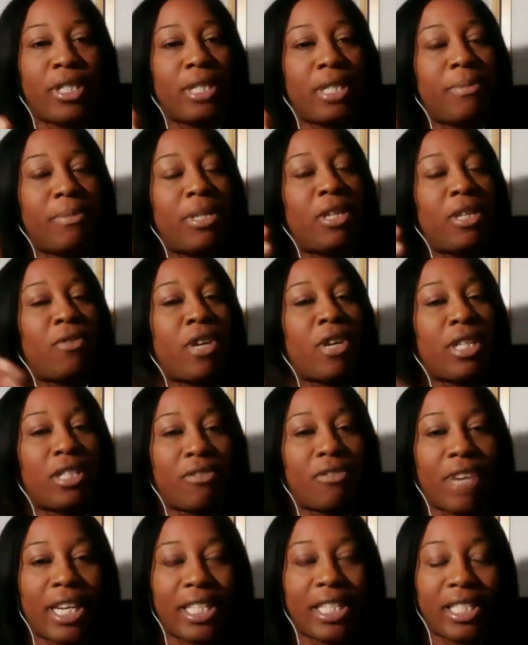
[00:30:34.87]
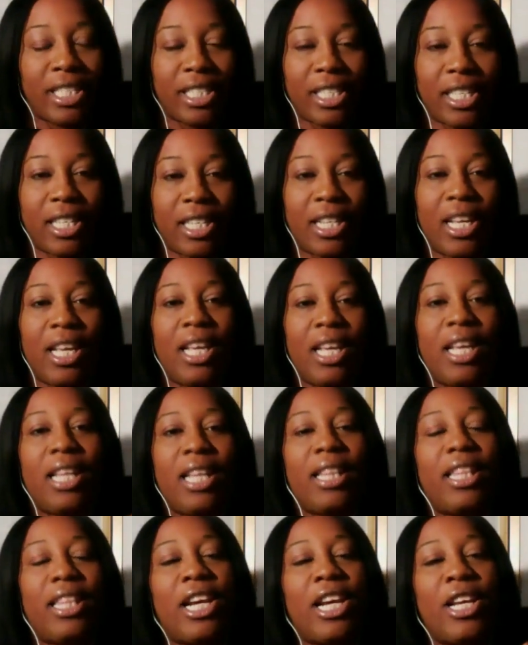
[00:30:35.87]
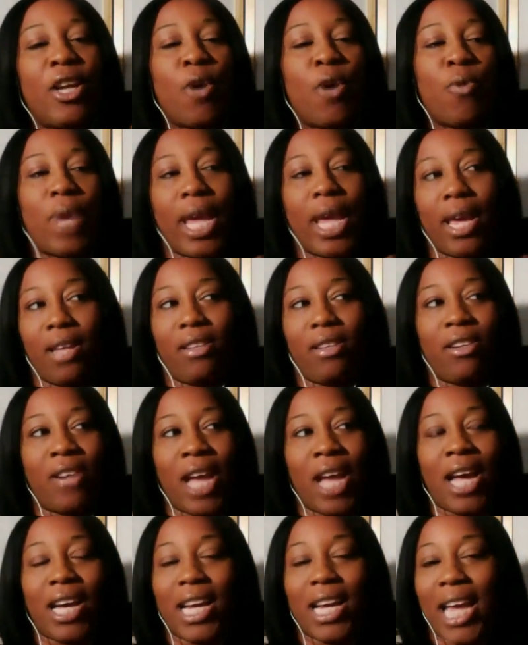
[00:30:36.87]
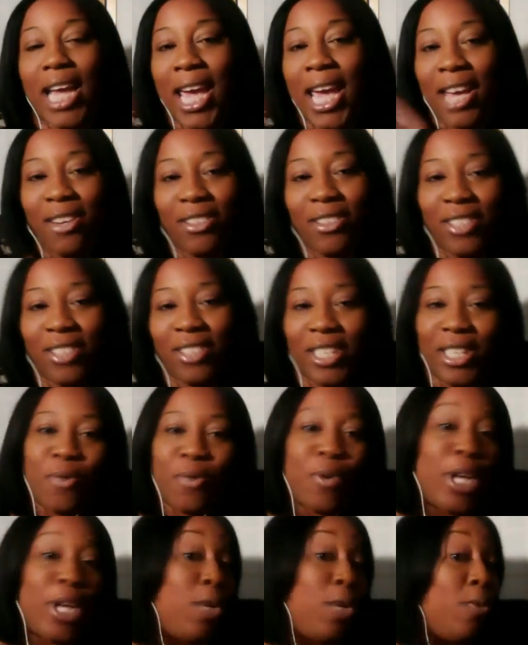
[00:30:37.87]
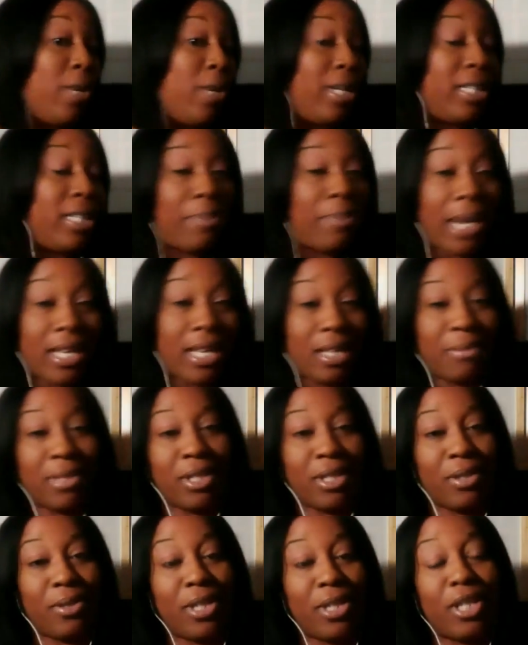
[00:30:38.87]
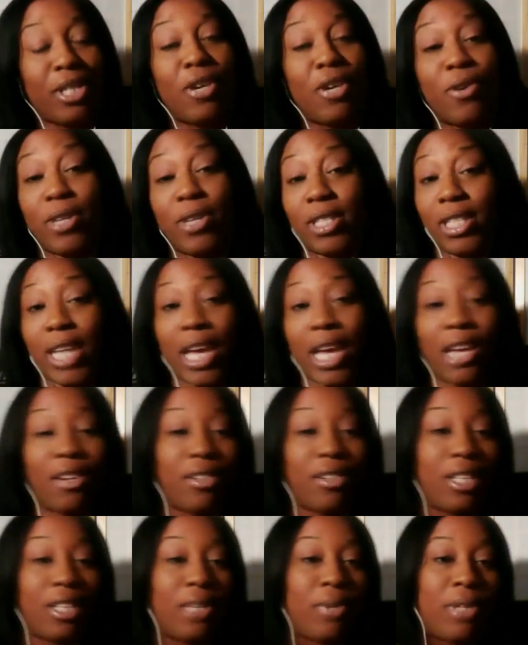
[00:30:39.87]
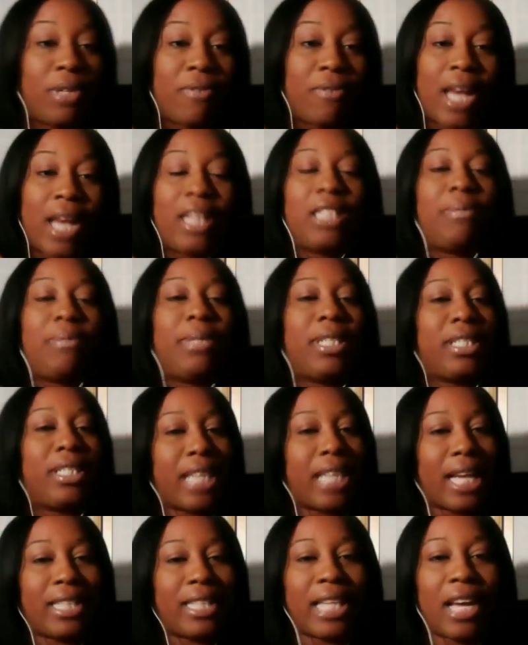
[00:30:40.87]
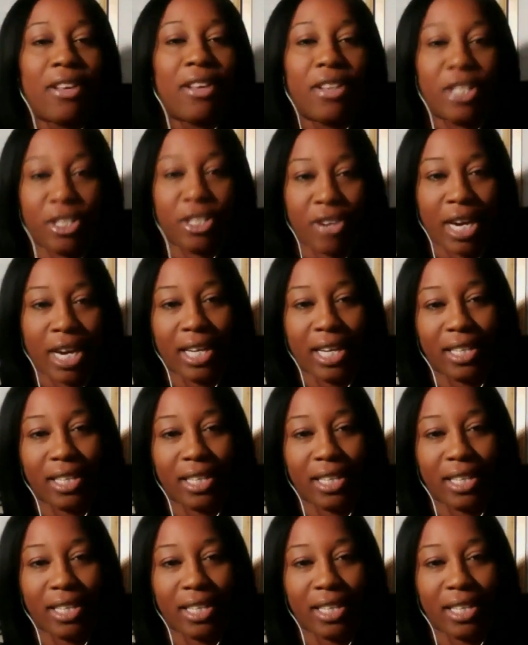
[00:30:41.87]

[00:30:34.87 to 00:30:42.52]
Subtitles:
him in the wrong direction, they're not going to handle it the way you would expect them to. Right. They're going to handle it with violence because that's how they're trained.